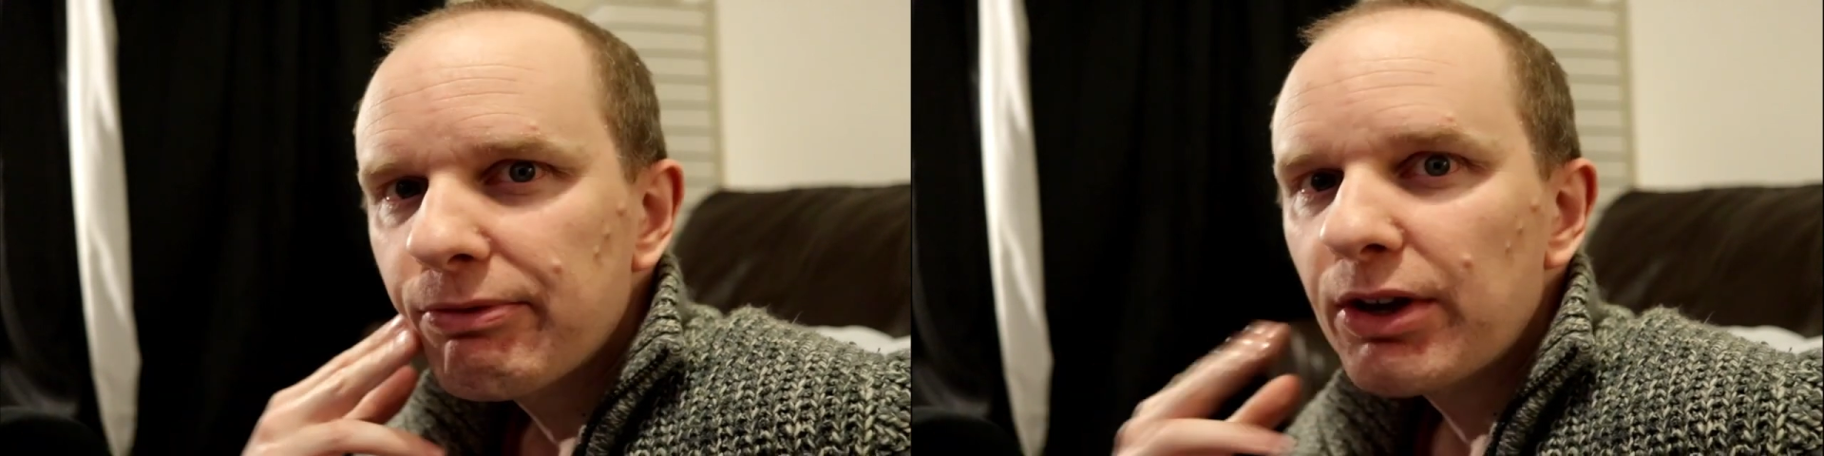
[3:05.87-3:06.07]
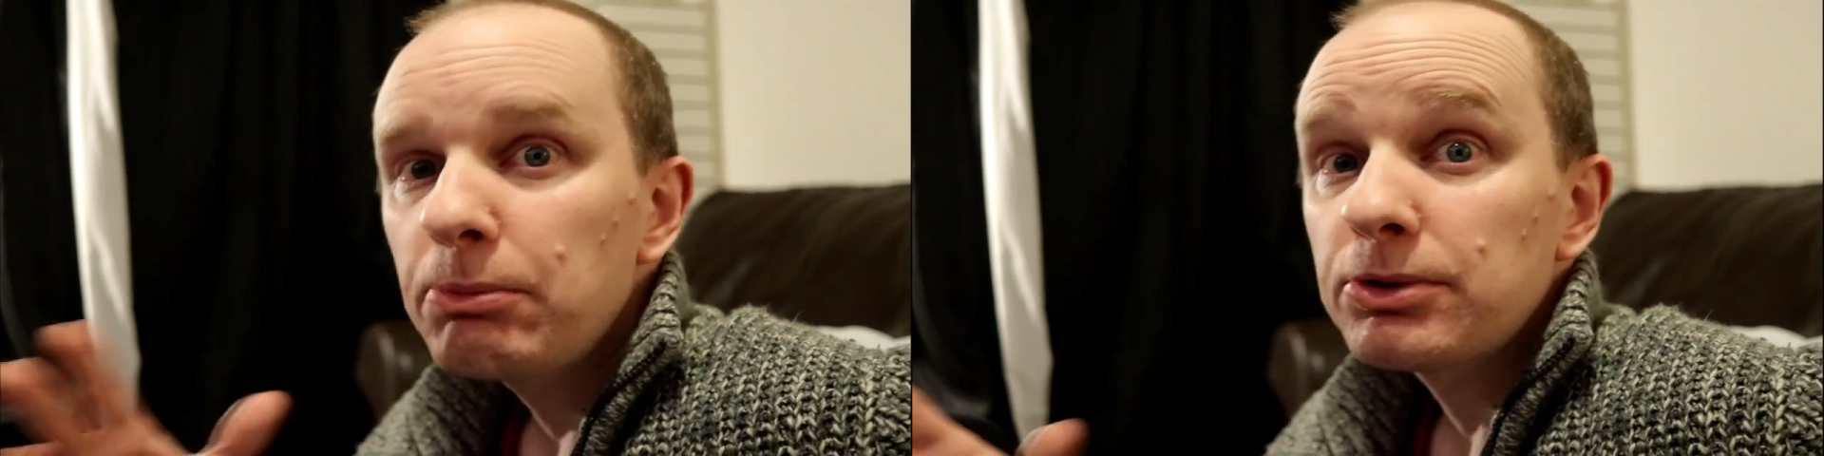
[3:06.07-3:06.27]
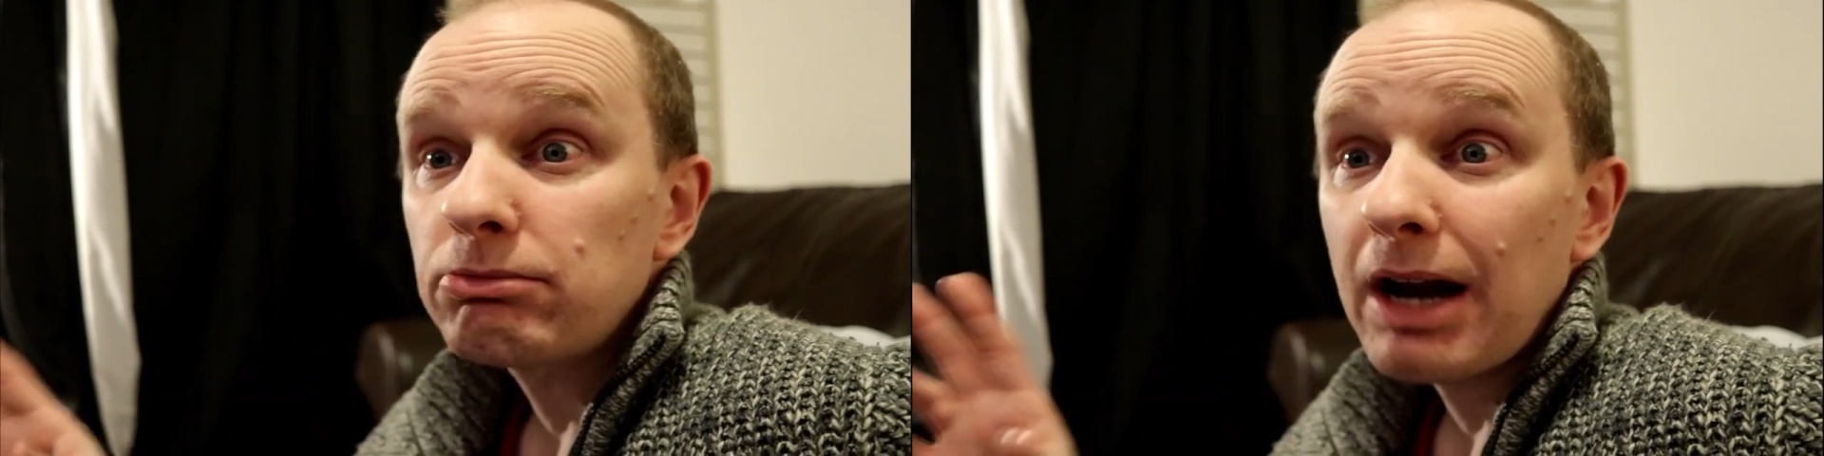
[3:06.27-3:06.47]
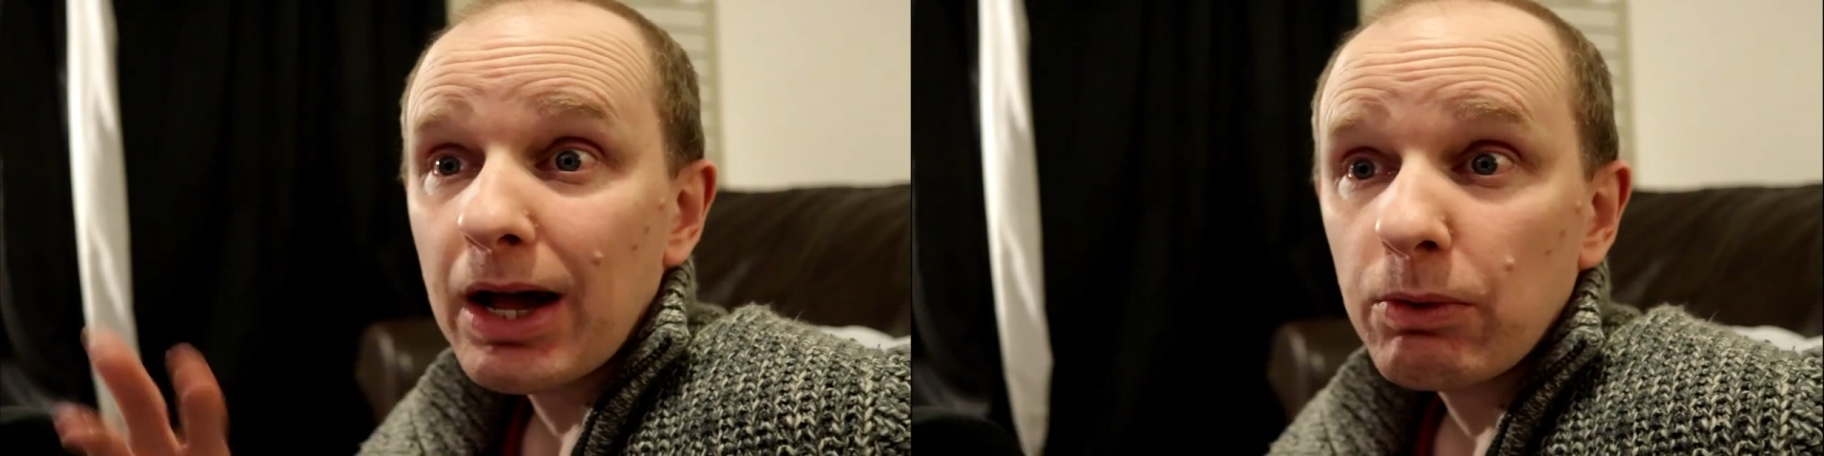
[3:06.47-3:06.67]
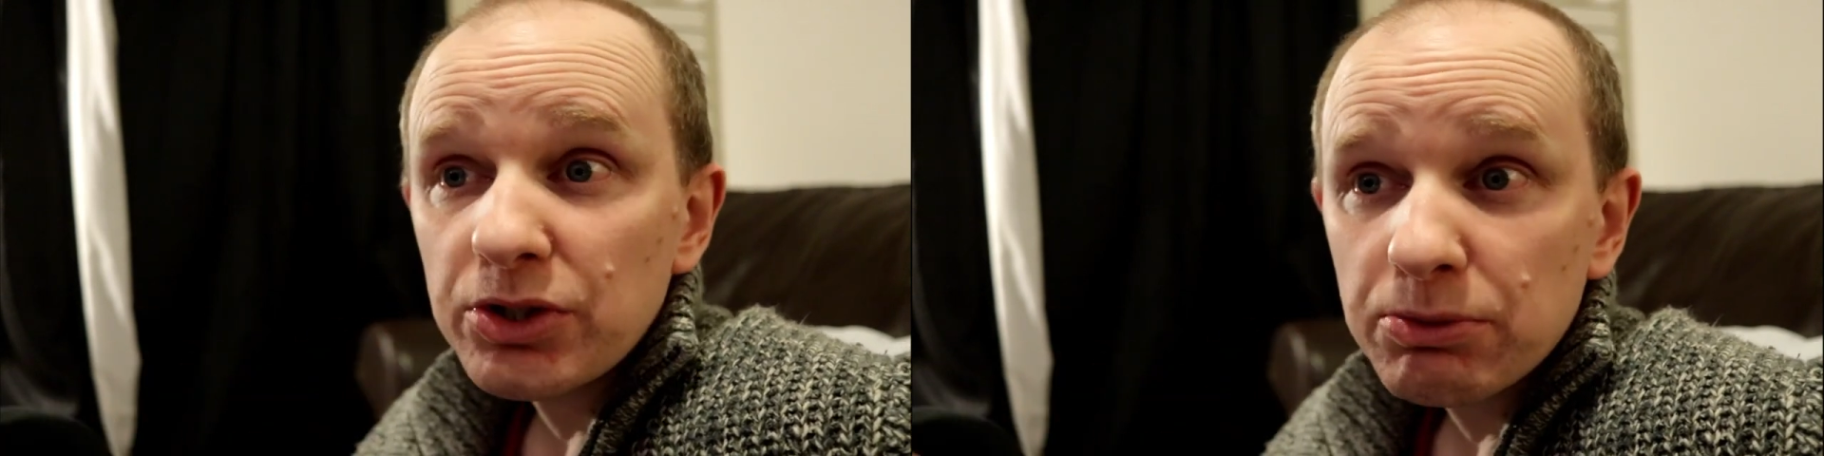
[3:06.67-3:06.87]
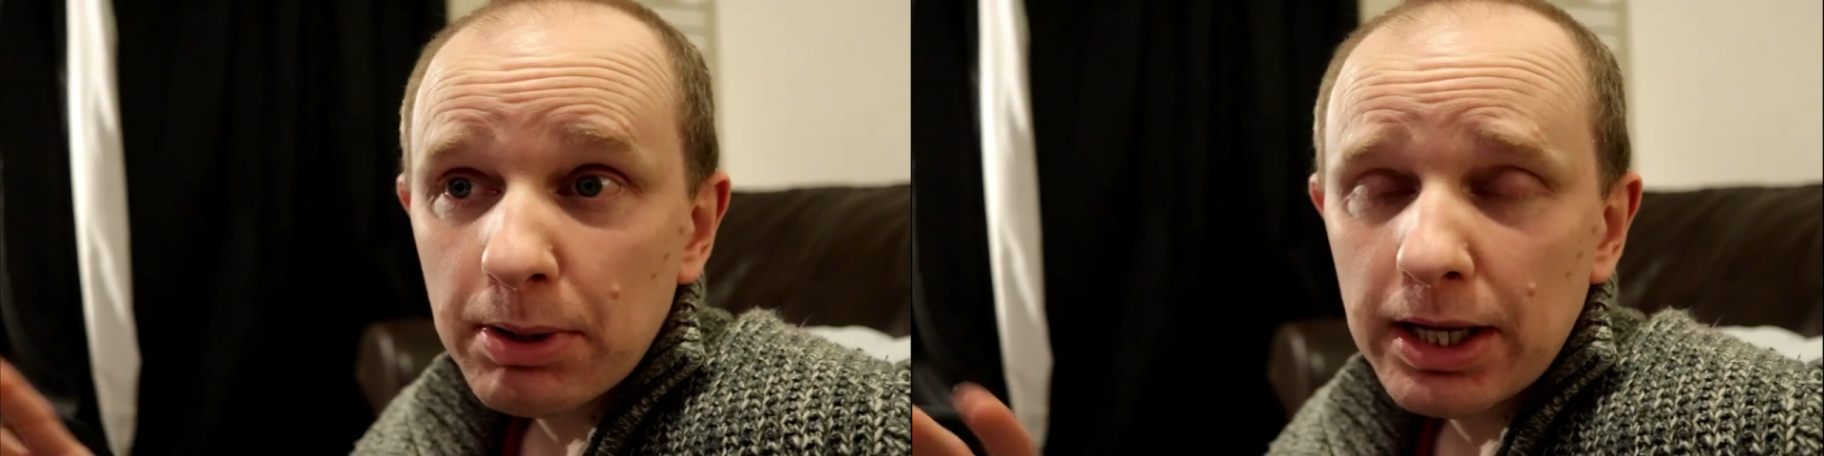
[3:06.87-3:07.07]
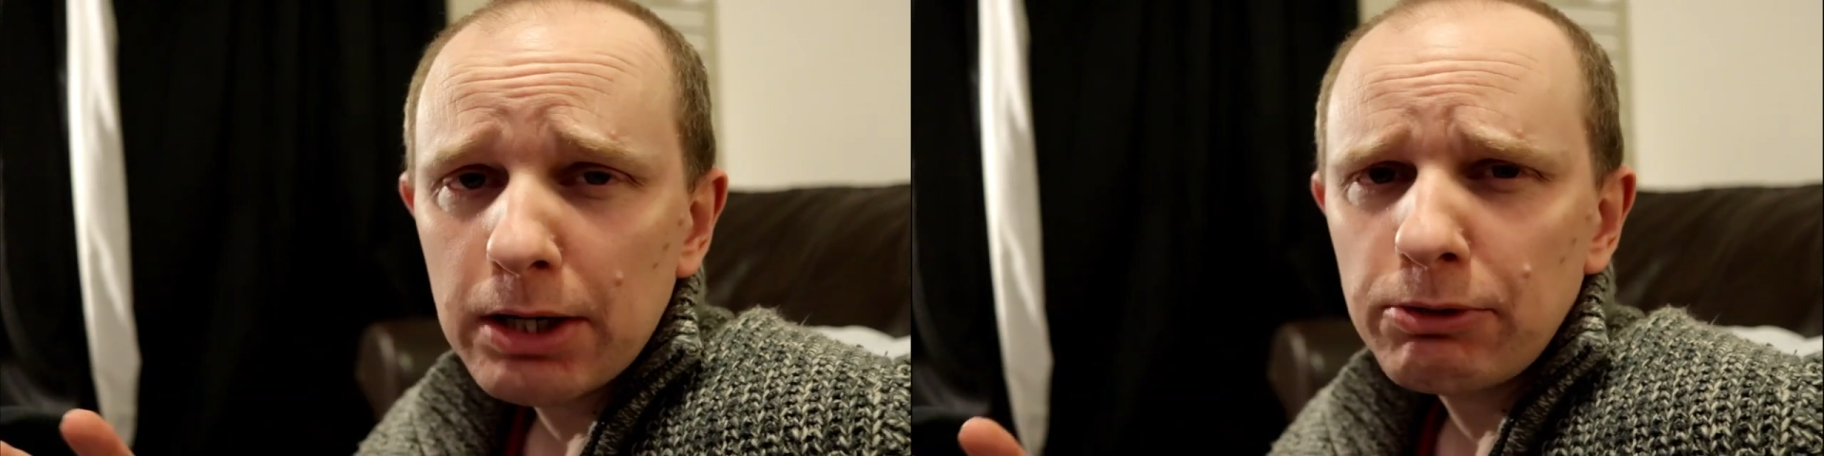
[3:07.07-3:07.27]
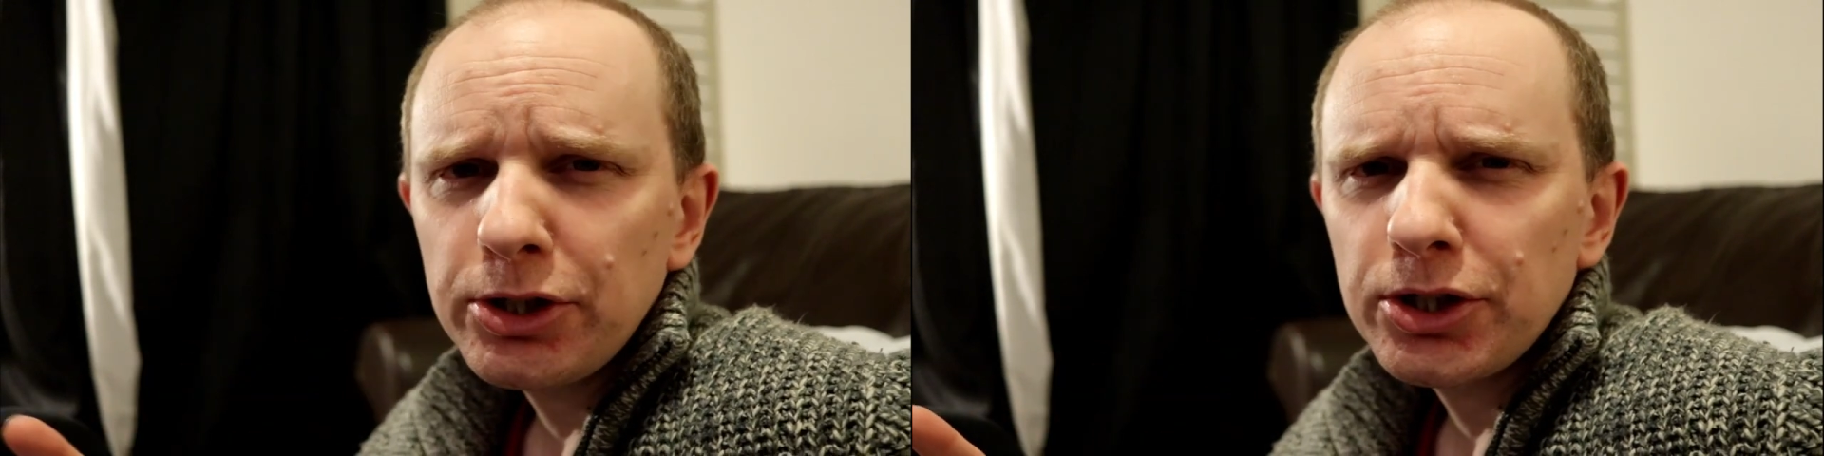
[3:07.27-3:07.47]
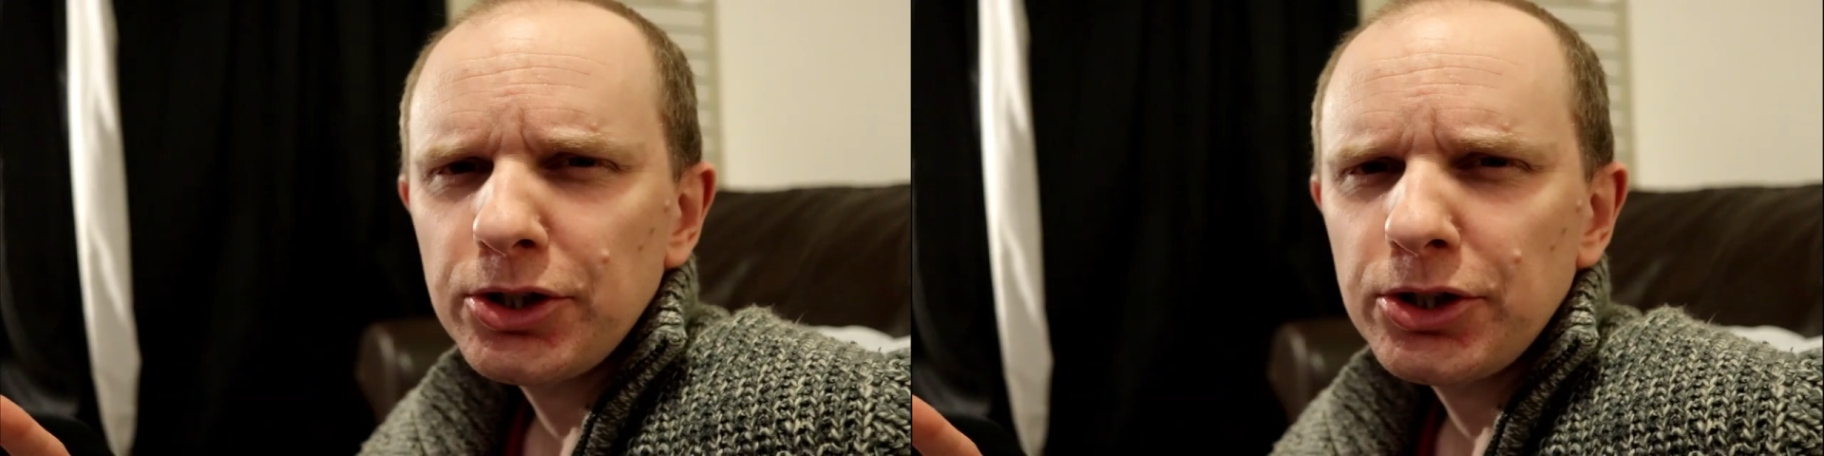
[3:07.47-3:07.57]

films around this period.